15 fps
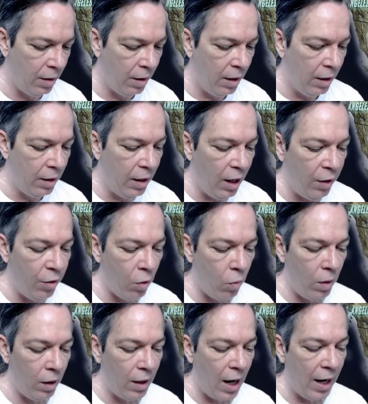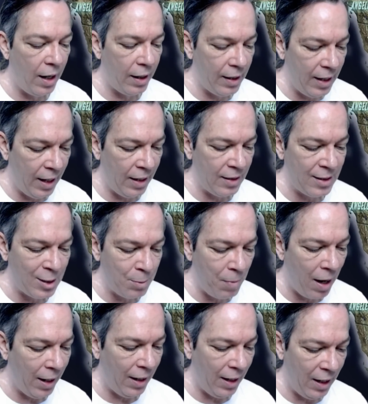Neither will I again
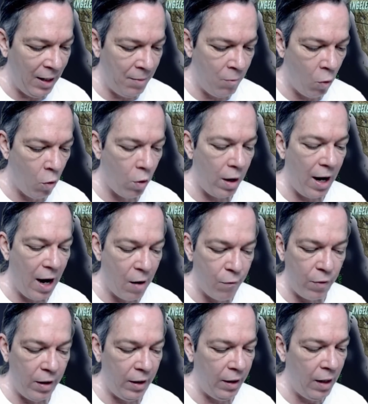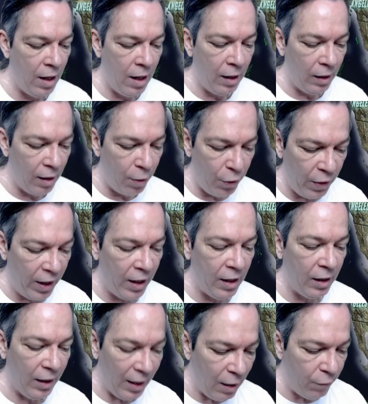smite any more every thing
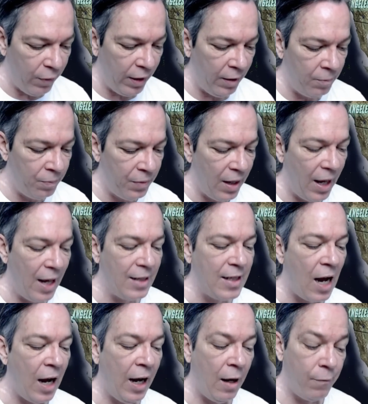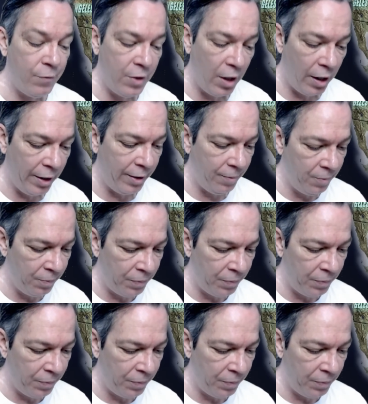living as I have done.